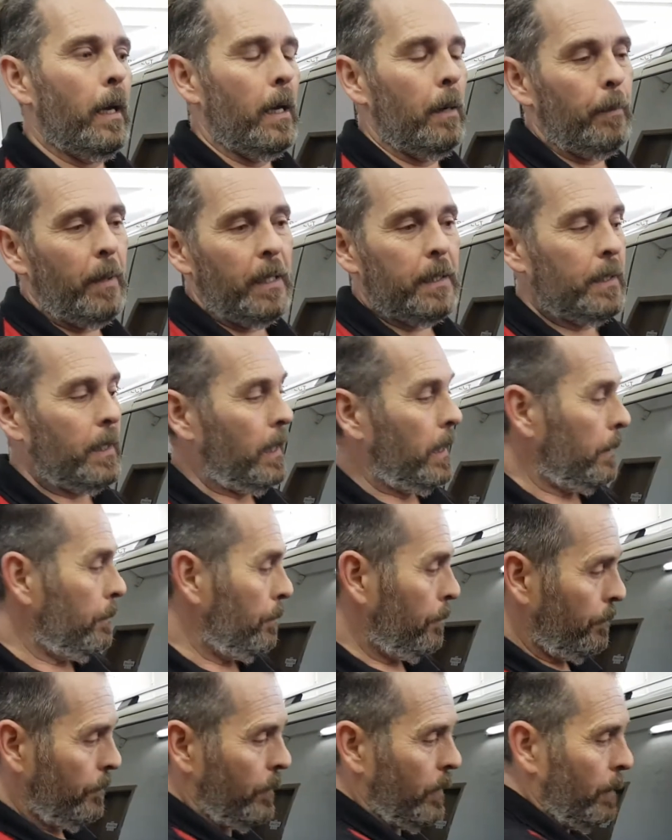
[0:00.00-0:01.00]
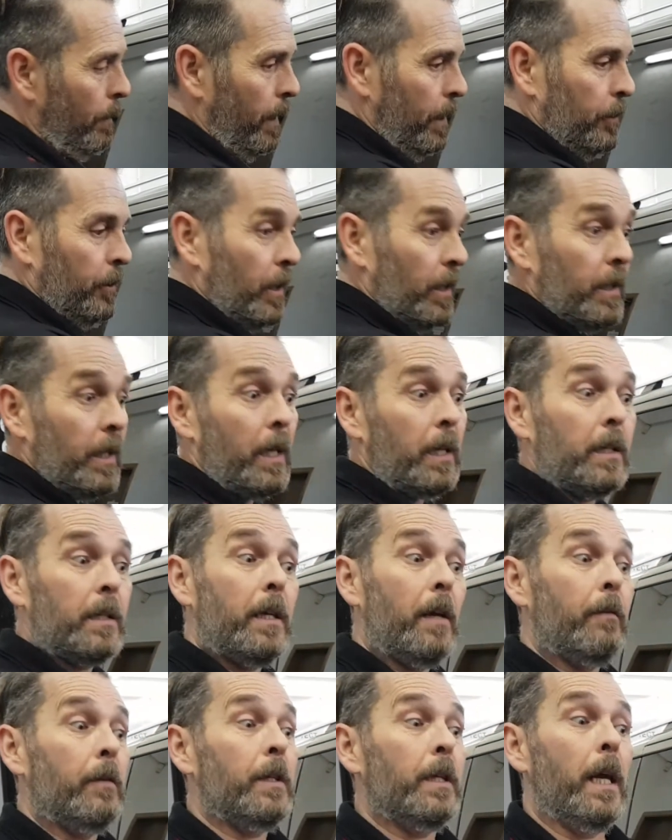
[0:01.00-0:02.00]
Basically, the matrix takes
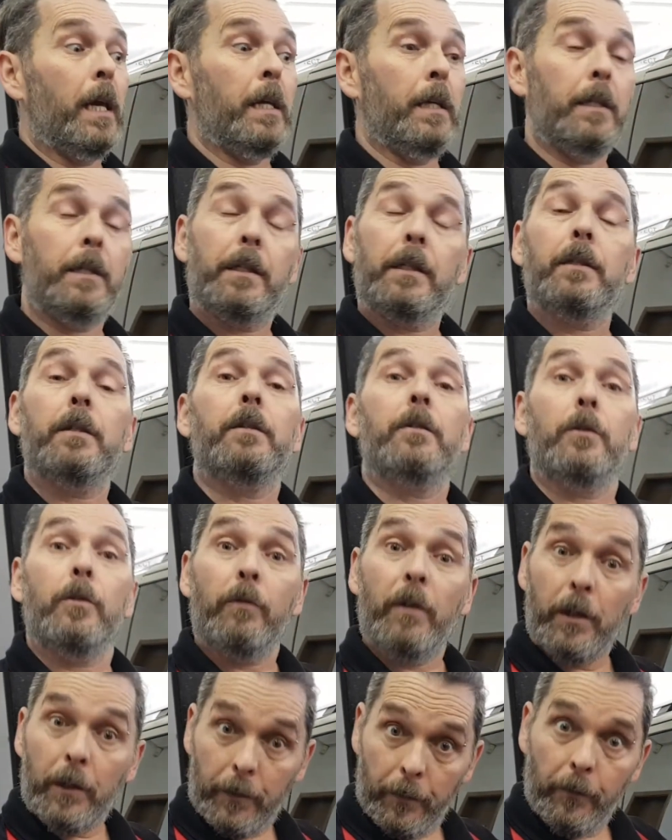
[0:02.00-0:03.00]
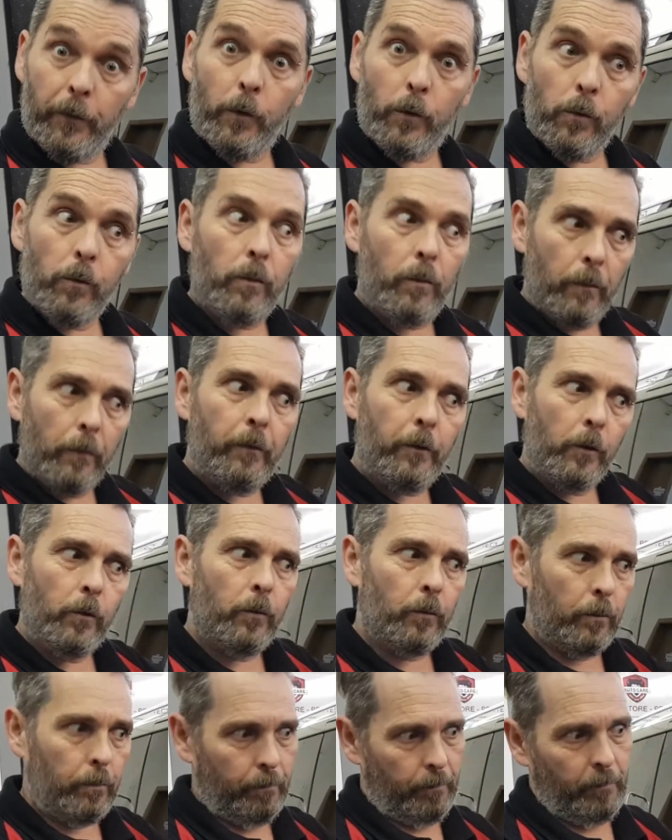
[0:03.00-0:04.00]
7 days to reach
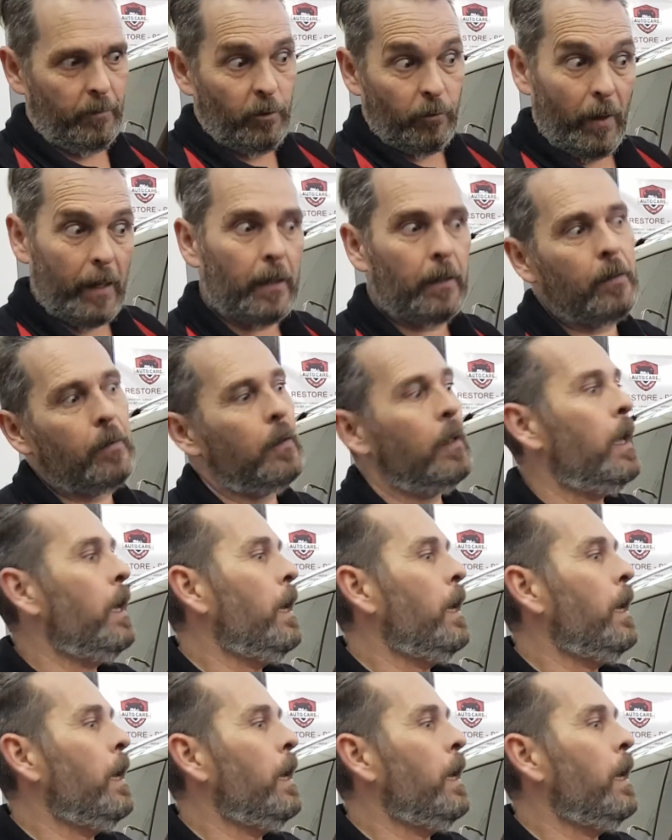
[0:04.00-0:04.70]
full strength.